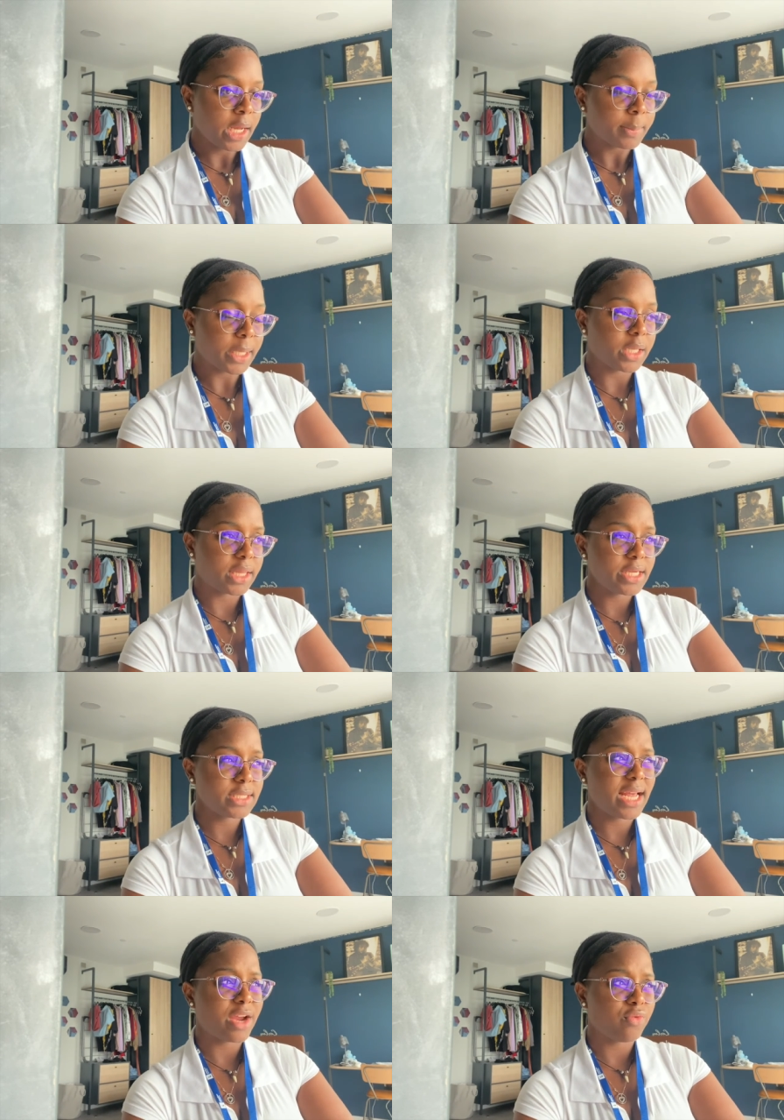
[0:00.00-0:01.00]
But the things
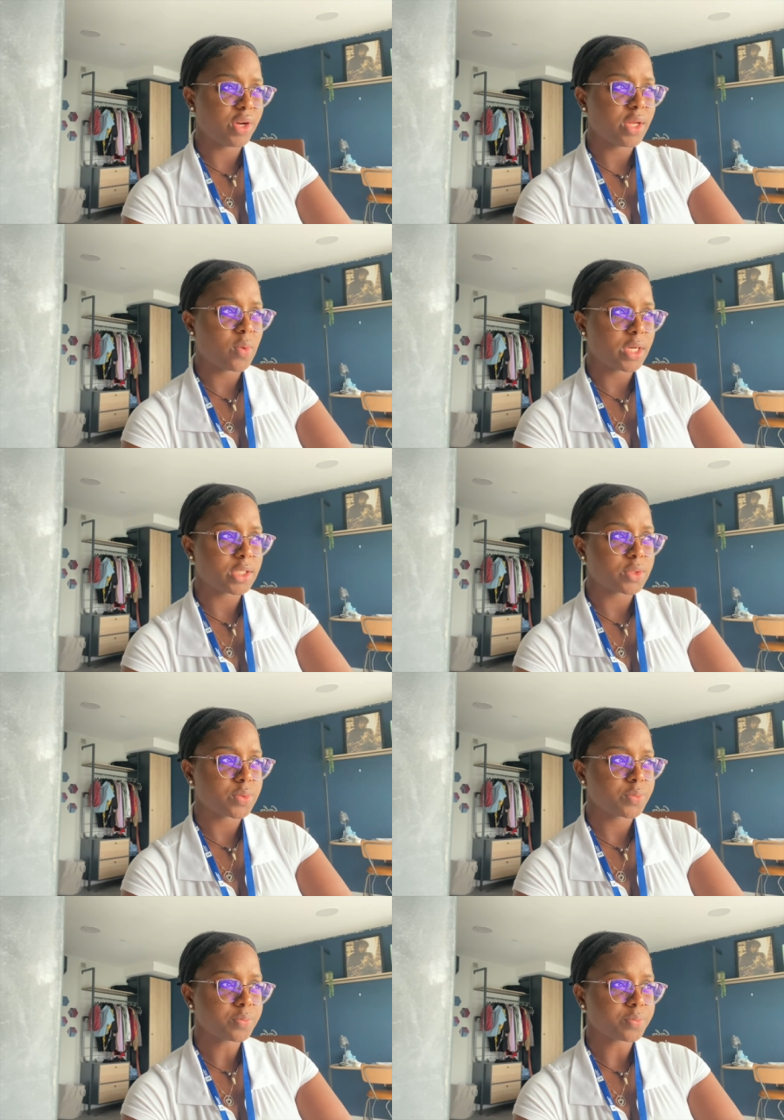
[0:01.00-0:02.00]
that I really want to
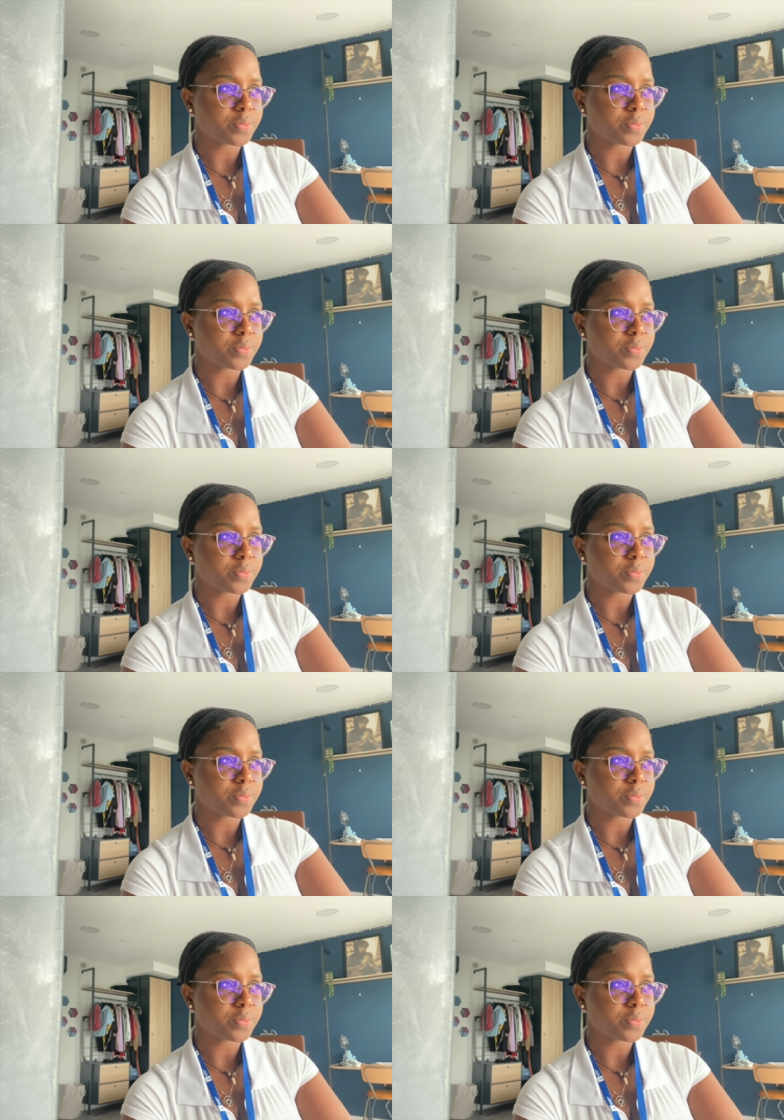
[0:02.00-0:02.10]
do,